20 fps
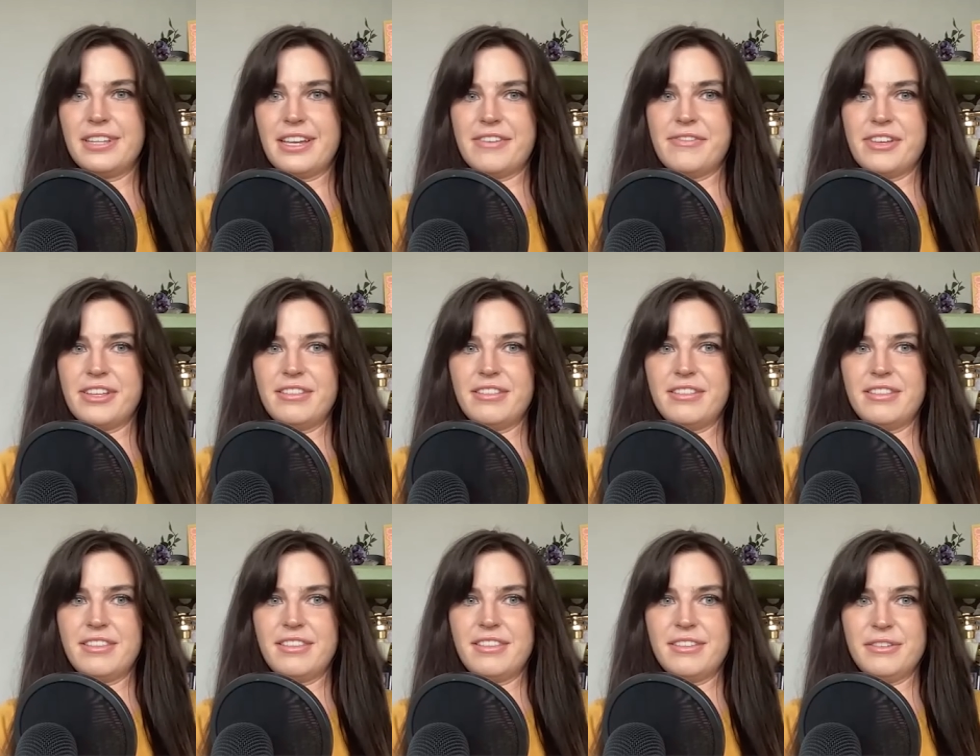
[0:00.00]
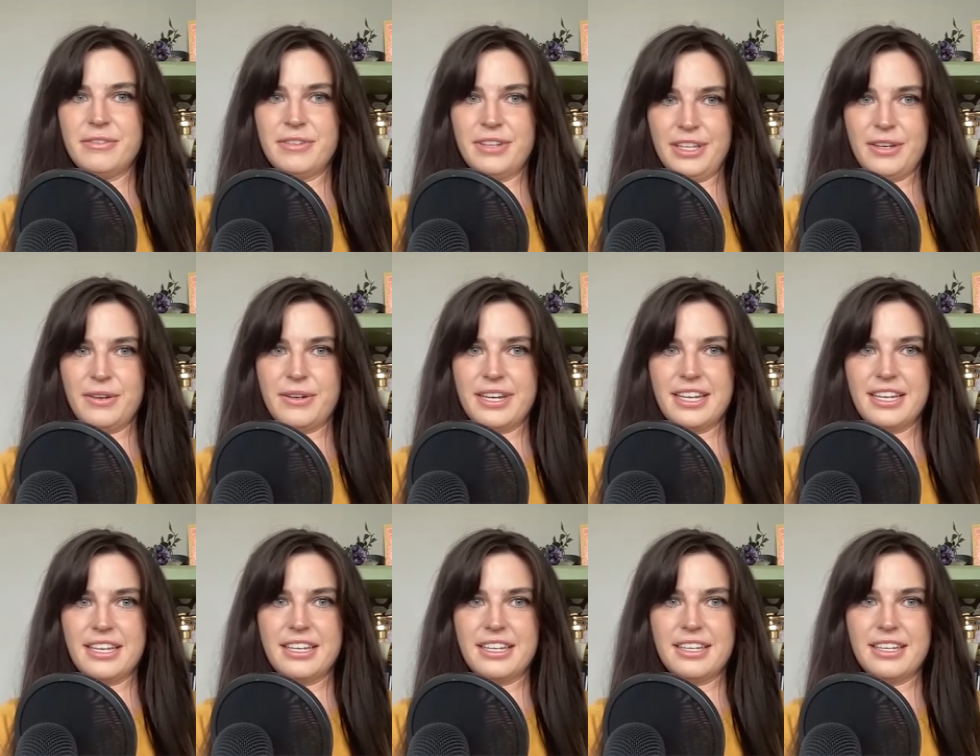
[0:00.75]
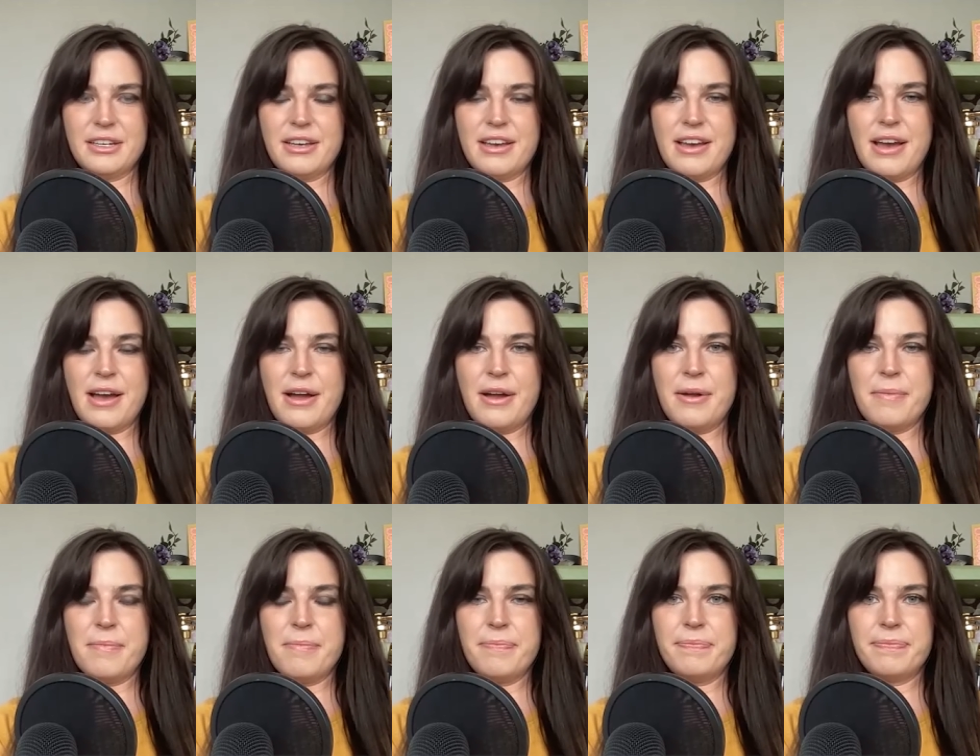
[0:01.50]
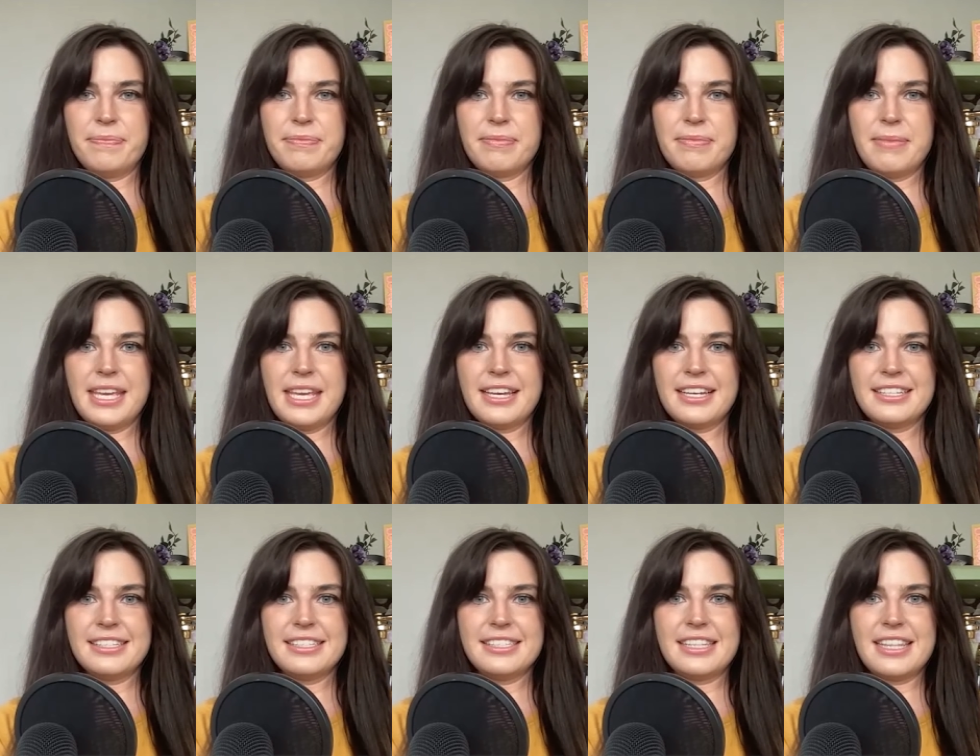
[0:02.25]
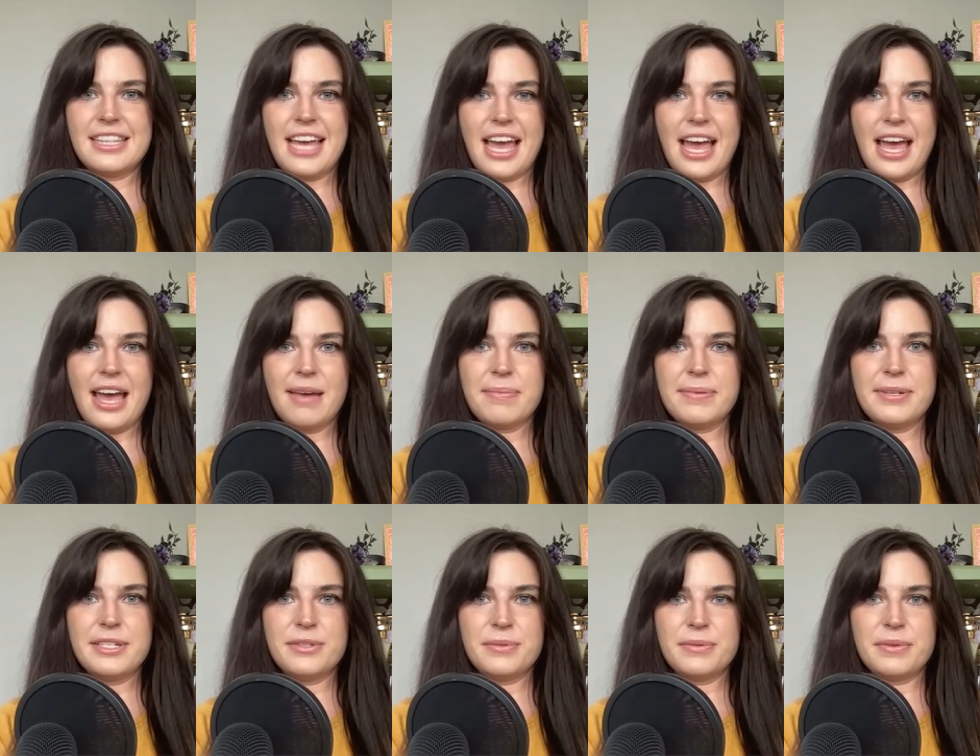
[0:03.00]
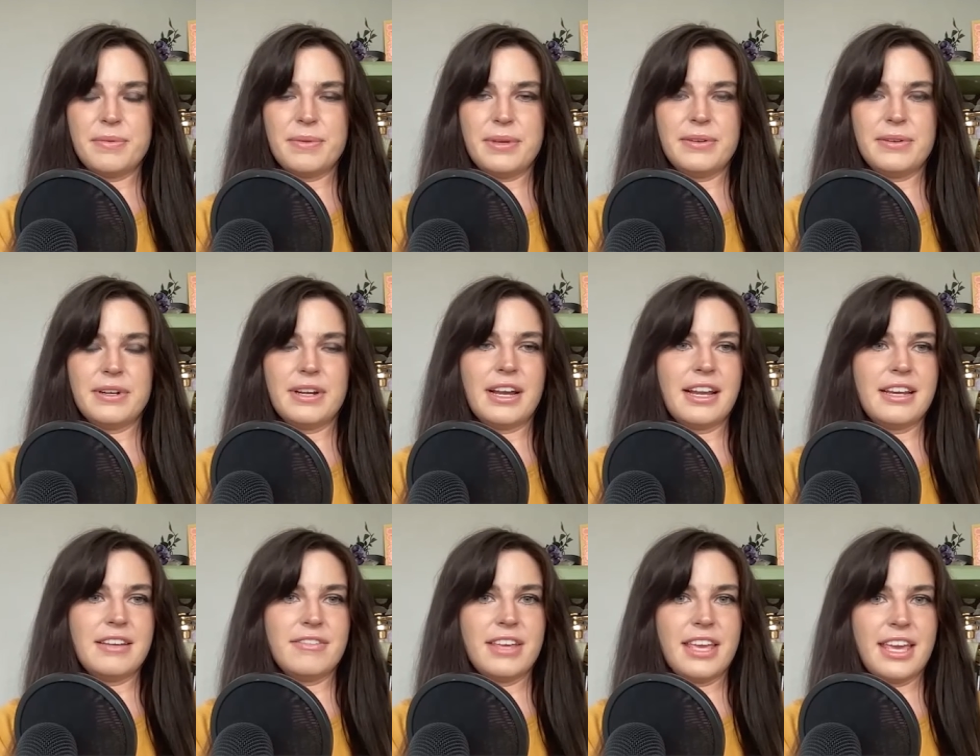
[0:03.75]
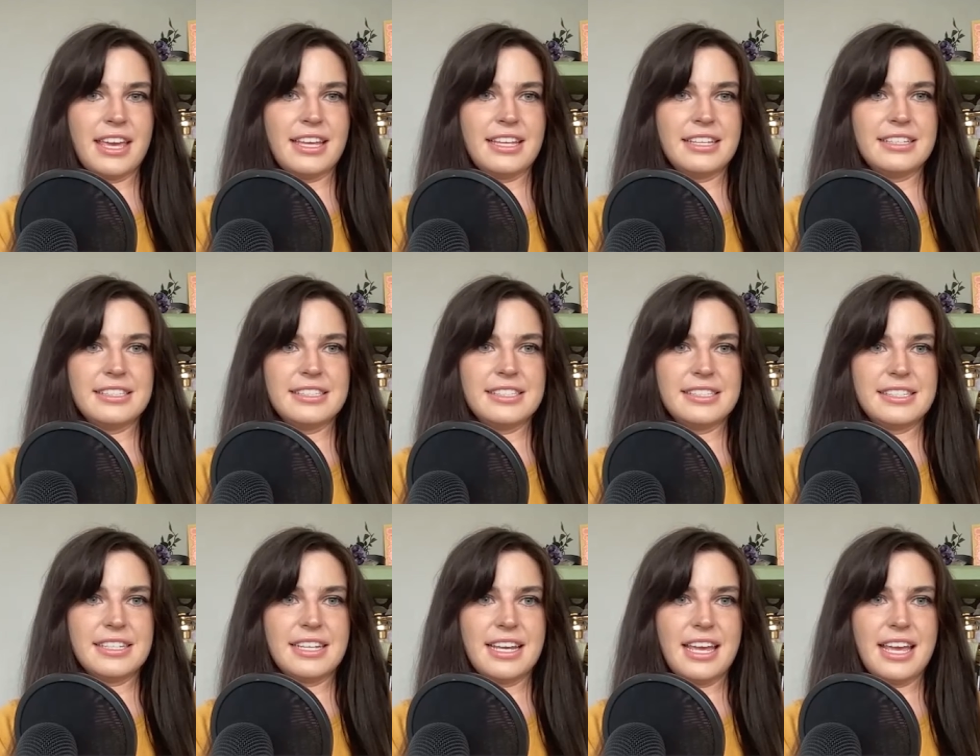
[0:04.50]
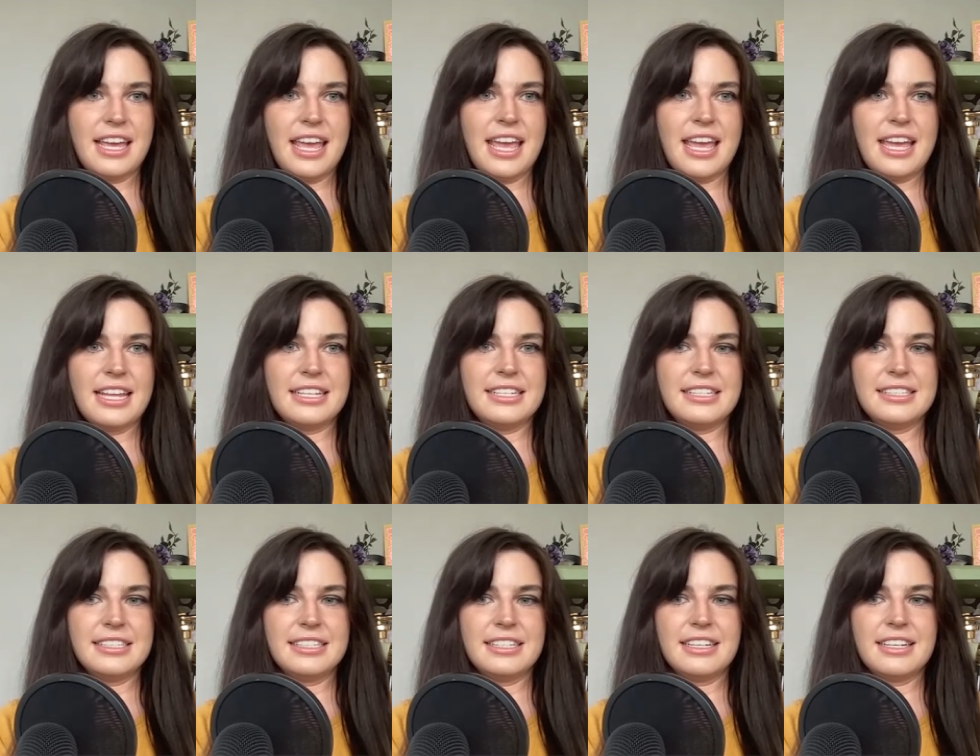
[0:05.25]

11th really quick, because that happened when we were kind of kids. And